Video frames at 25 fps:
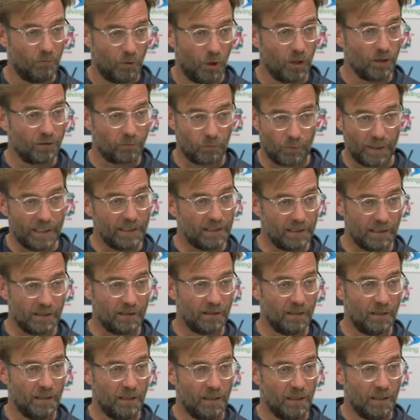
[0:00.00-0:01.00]
worth
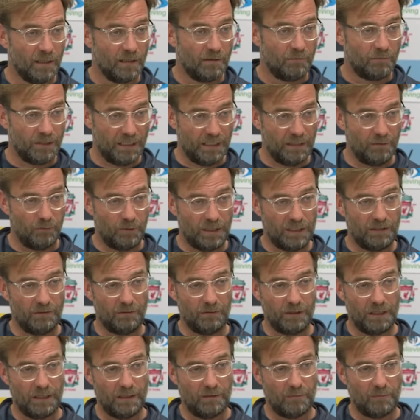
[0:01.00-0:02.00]
waiting. We, we,
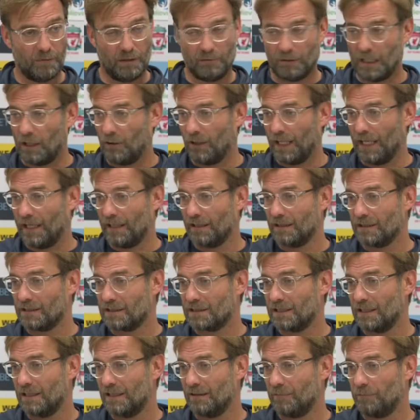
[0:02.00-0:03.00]
um, how oh, I
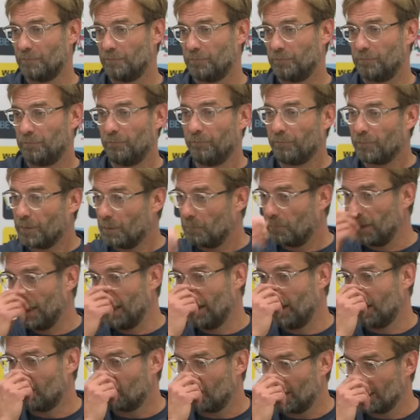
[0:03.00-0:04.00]
understand,
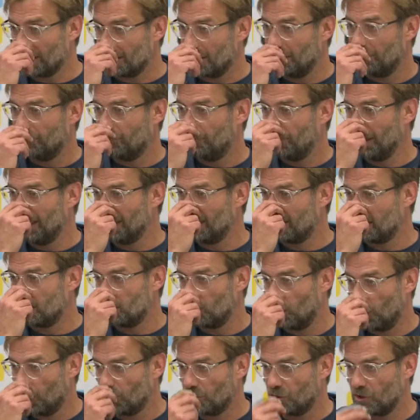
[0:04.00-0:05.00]
being aggressive
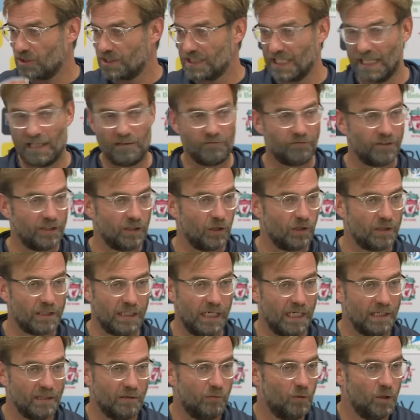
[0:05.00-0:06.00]
means to hurt yourself and not
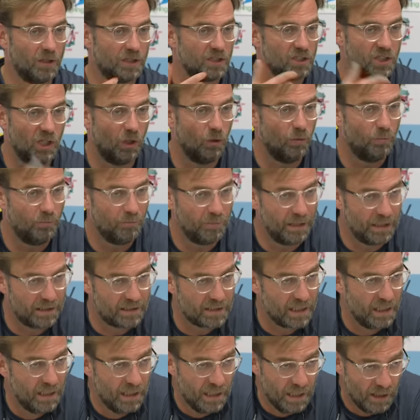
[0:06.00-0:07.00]
the other one. So it
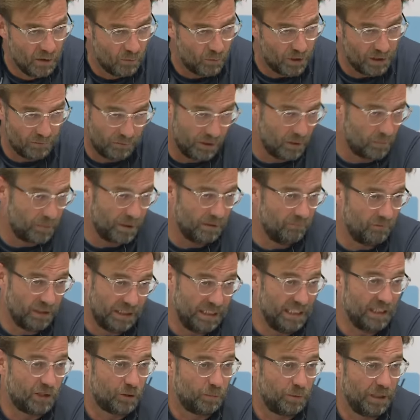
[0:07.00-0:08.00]
means we will be.
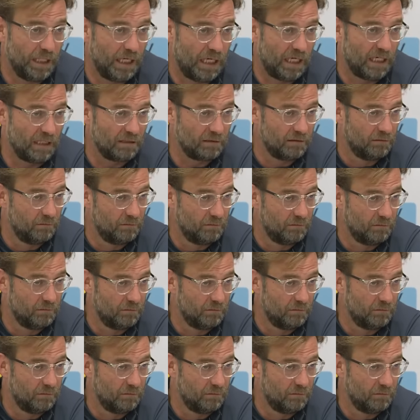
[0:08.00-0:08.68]
We need to be hard